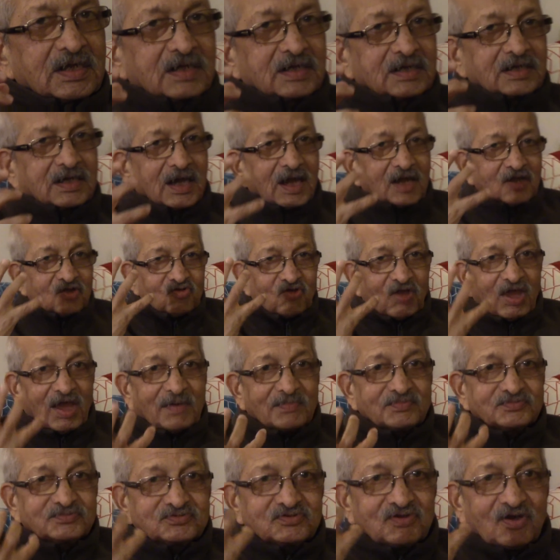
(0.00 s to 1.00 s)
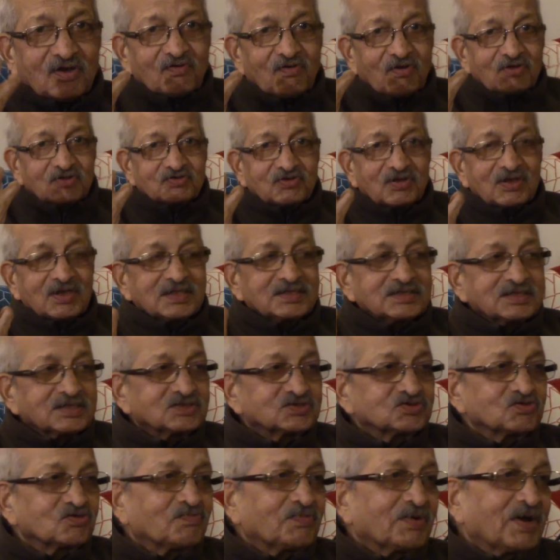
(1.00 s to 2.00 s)
Try to absorb what you have listened
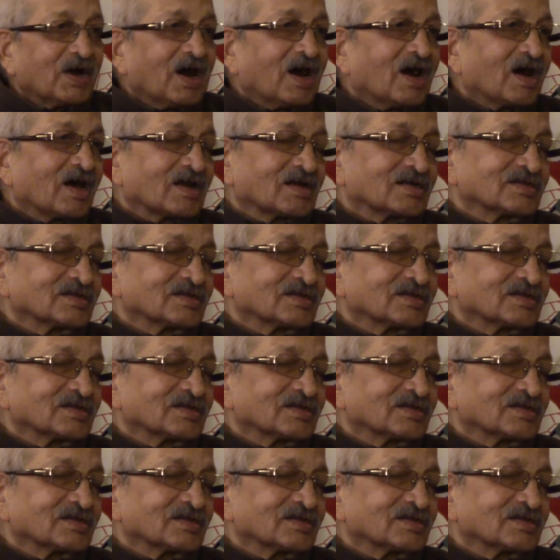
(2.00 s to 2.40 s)
so far.